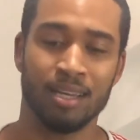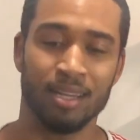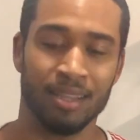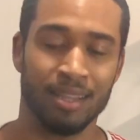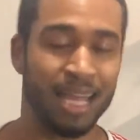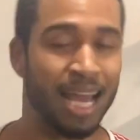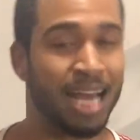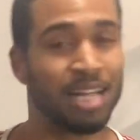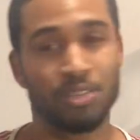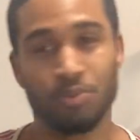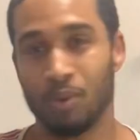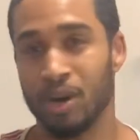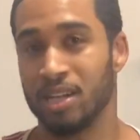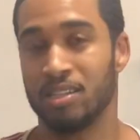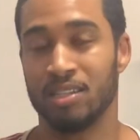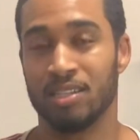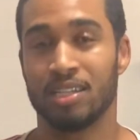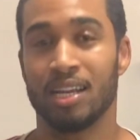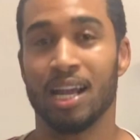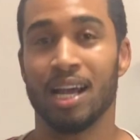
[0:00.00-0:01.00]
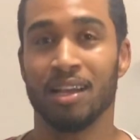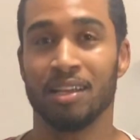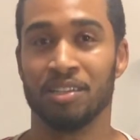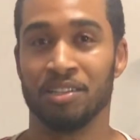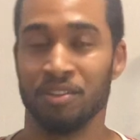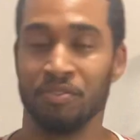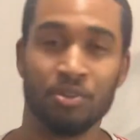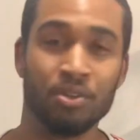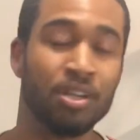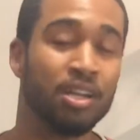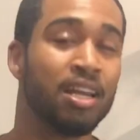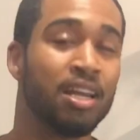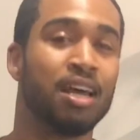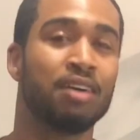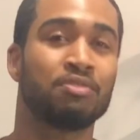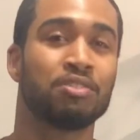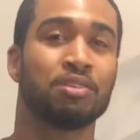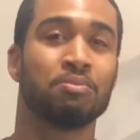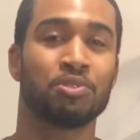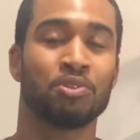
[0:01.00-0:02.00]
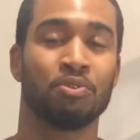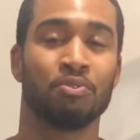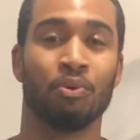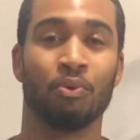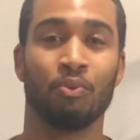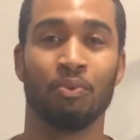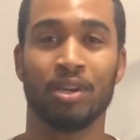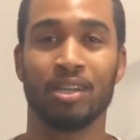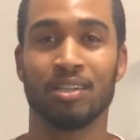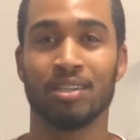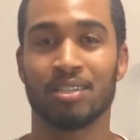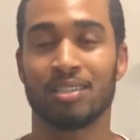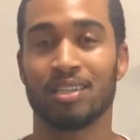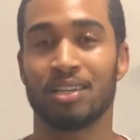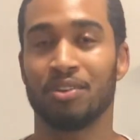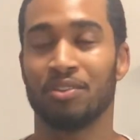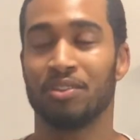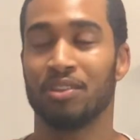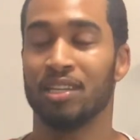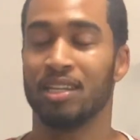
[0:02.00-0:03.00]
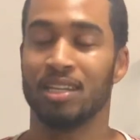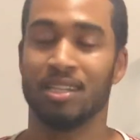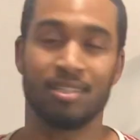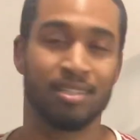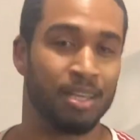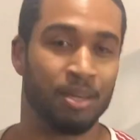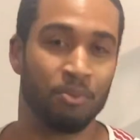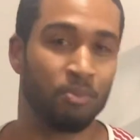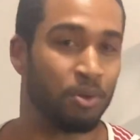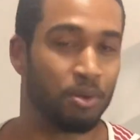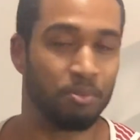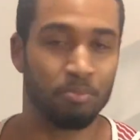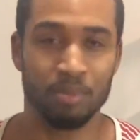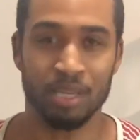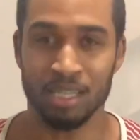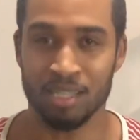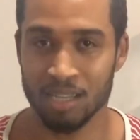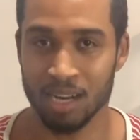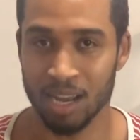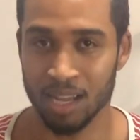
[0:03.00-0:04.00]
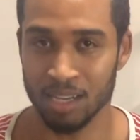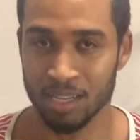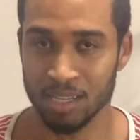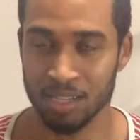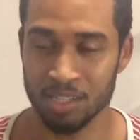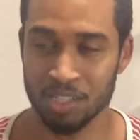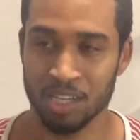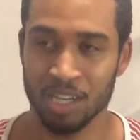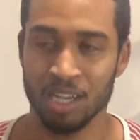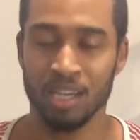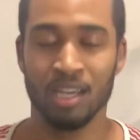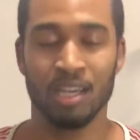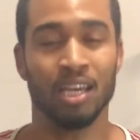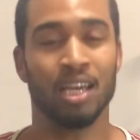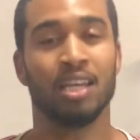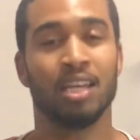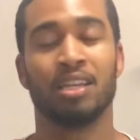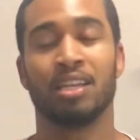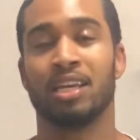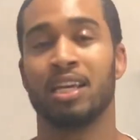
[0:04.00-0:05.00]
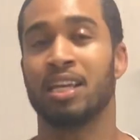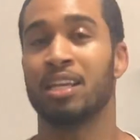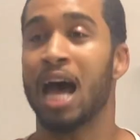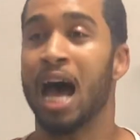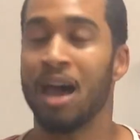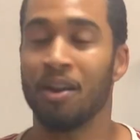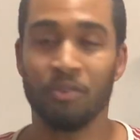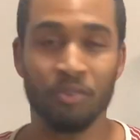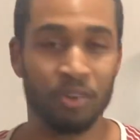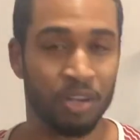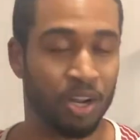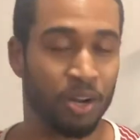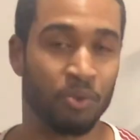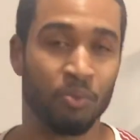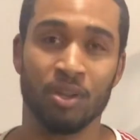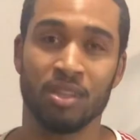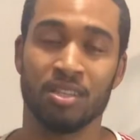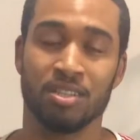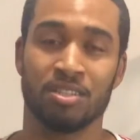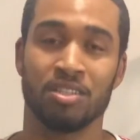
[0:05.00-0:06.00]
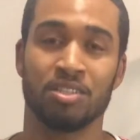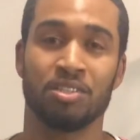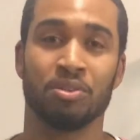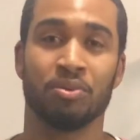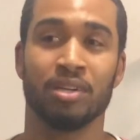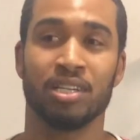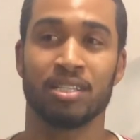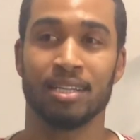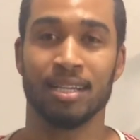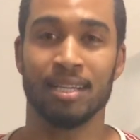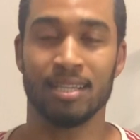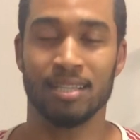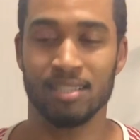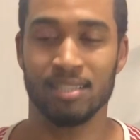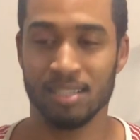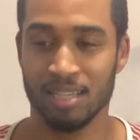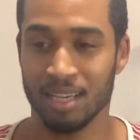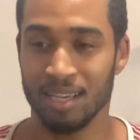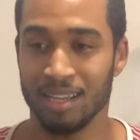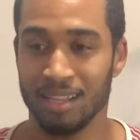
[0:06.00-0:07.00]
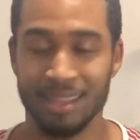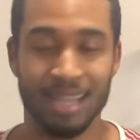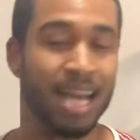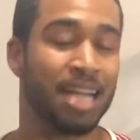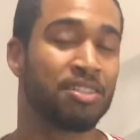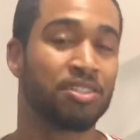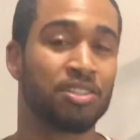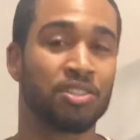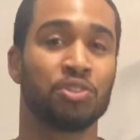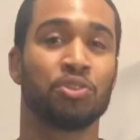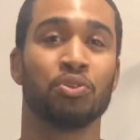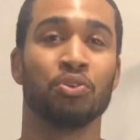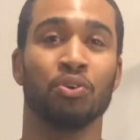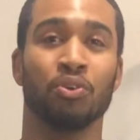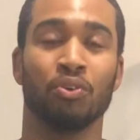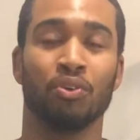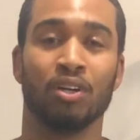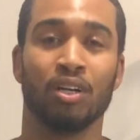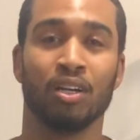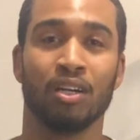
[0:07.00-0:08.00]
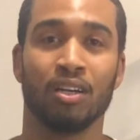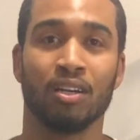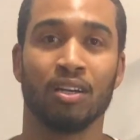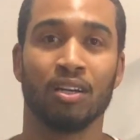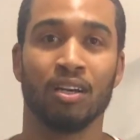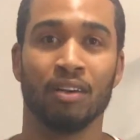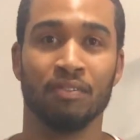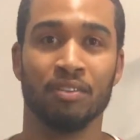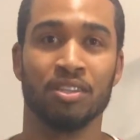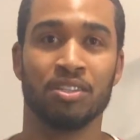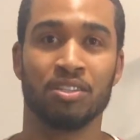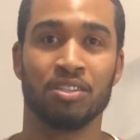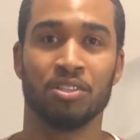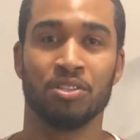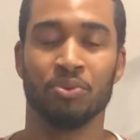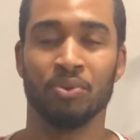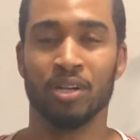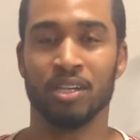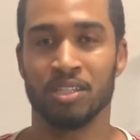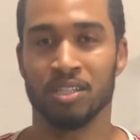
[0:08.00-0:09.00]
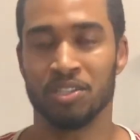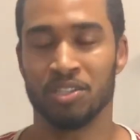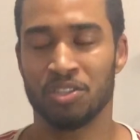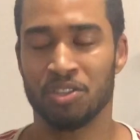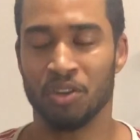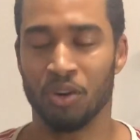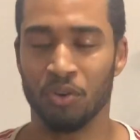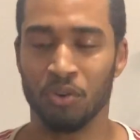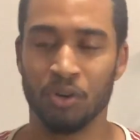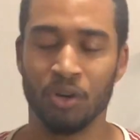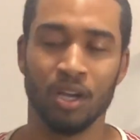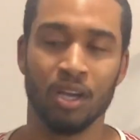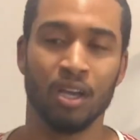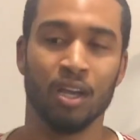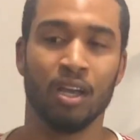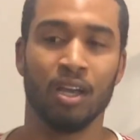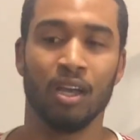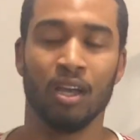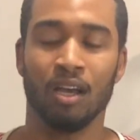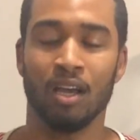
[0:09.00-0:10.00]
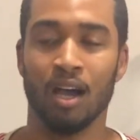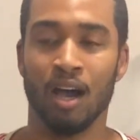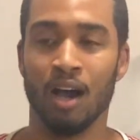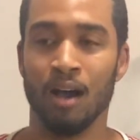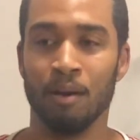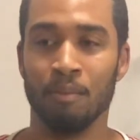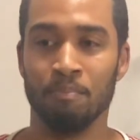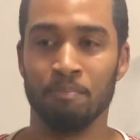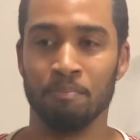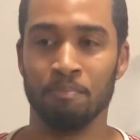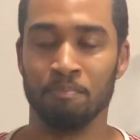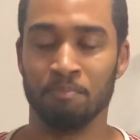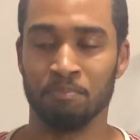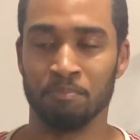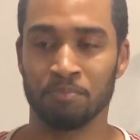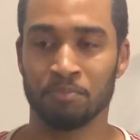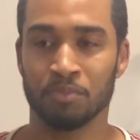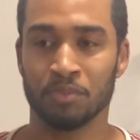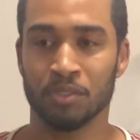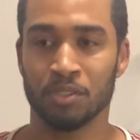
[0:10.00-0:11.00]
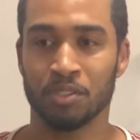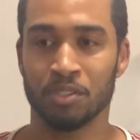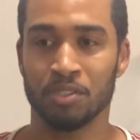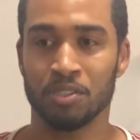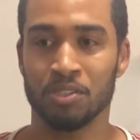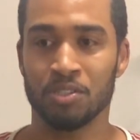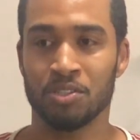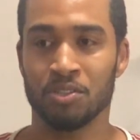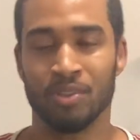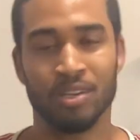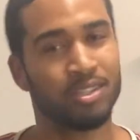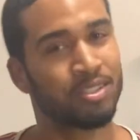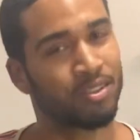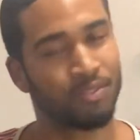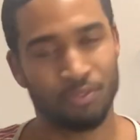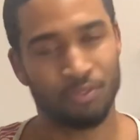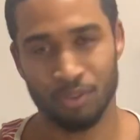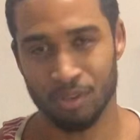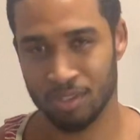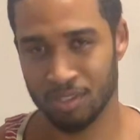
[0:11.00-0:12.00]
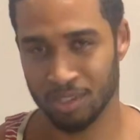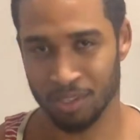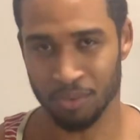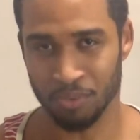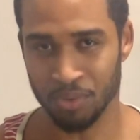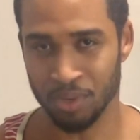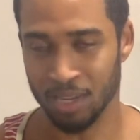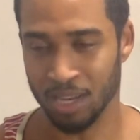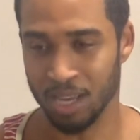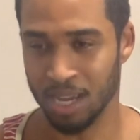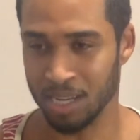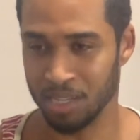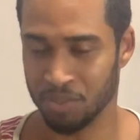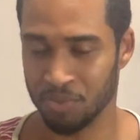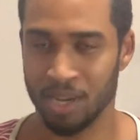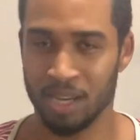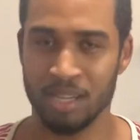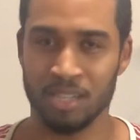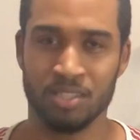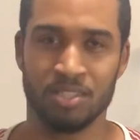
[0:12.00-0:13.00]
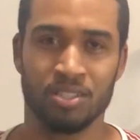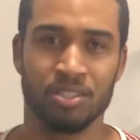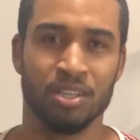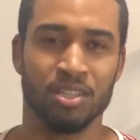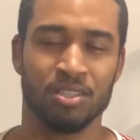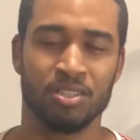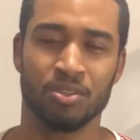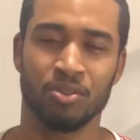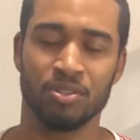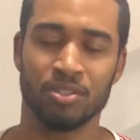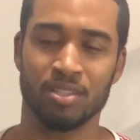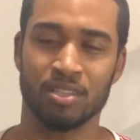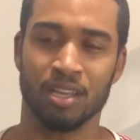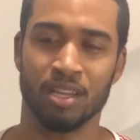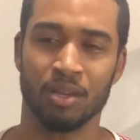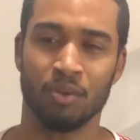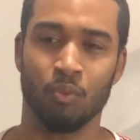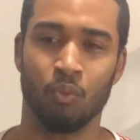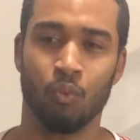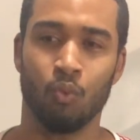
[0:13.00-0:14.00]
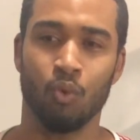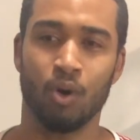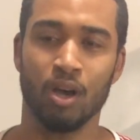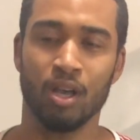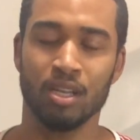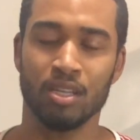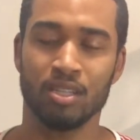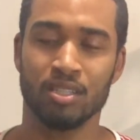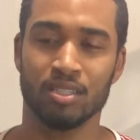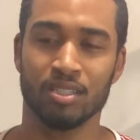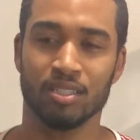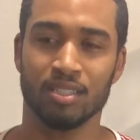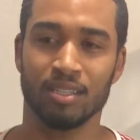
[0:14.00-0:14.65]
That's why it's a challenge. If you didn't have some sort of a weakness there, then it wouldn't be a challenge. And I don't care what the situation is, that's true of the situation. Um, so that's the first thing to realize, right? It's like, what